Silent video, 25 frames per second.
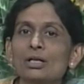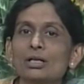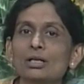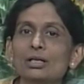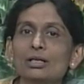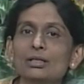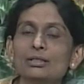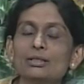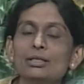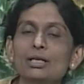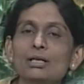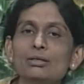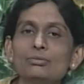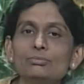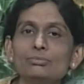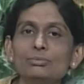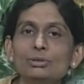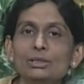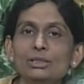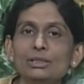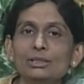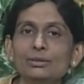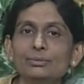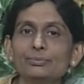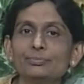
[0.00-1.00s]
uh, now
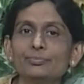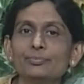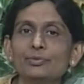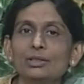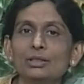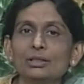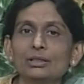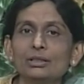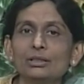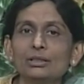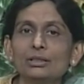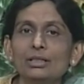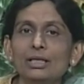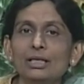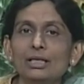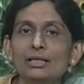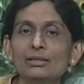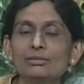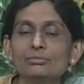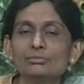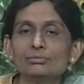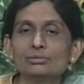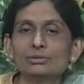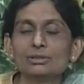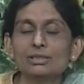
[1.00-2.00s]
we uh,
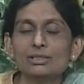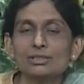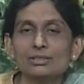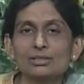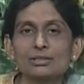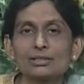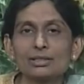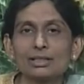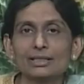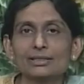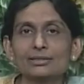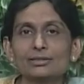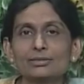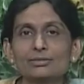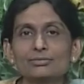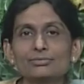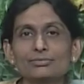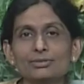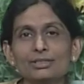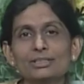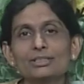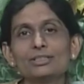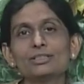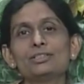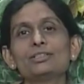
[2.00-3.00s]
have this kind of
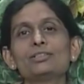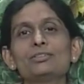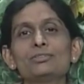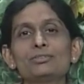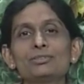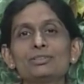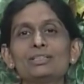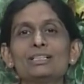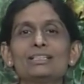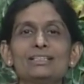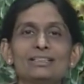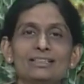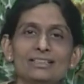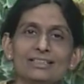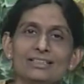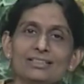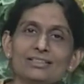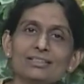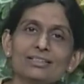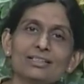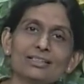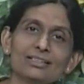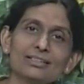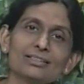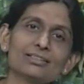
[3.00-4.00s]
attitude that
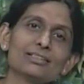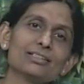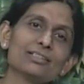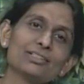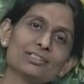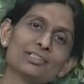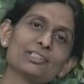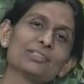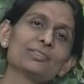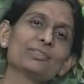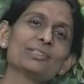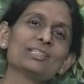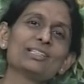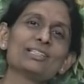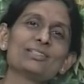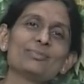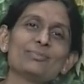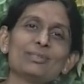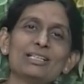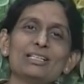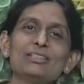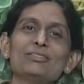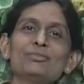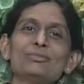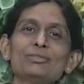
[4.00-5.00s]
these are the stories
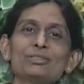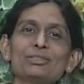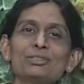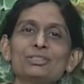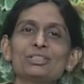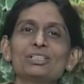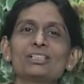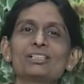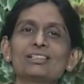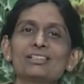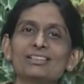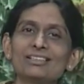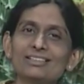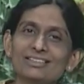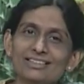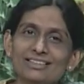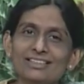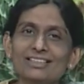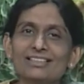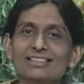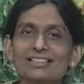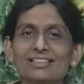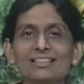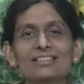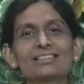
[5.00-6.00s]
meant for children
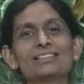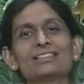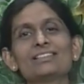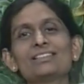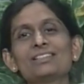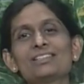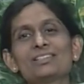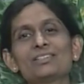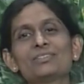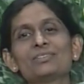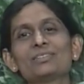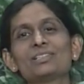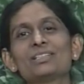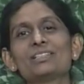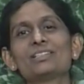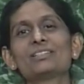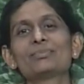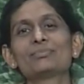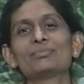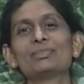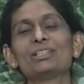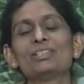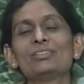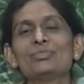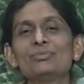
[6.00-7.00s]
these are the stories
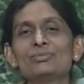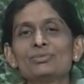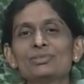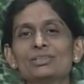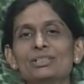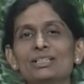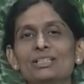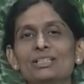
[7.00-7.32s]
meant for